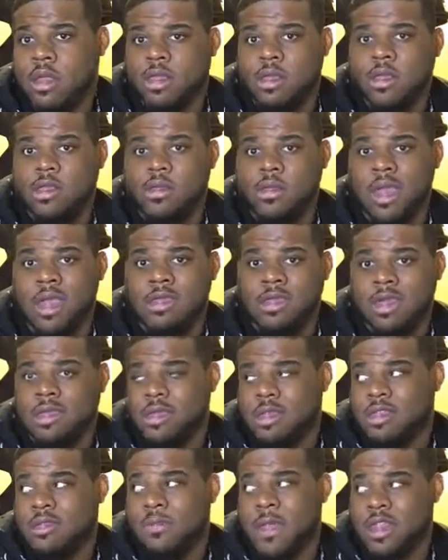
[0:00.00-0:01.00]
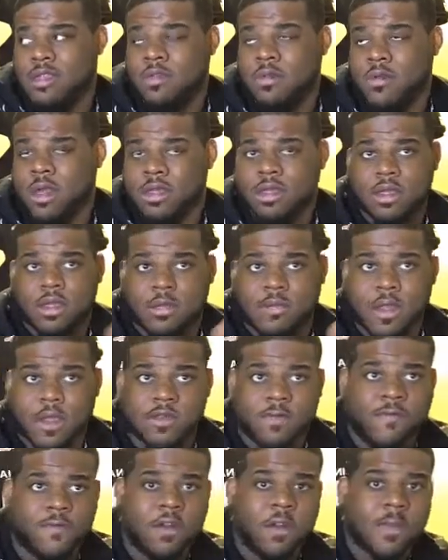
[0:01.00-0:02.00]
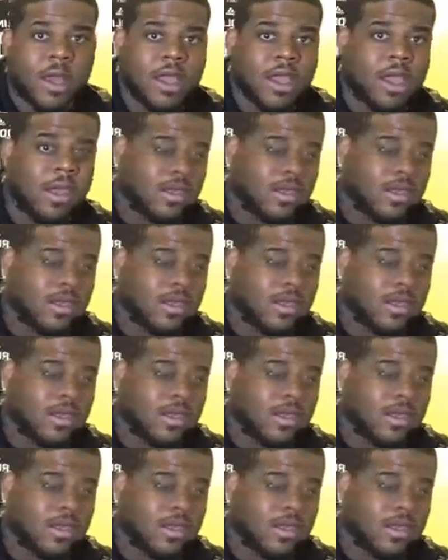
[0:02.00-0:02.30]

So that's just a special. That's just special for them, I guess.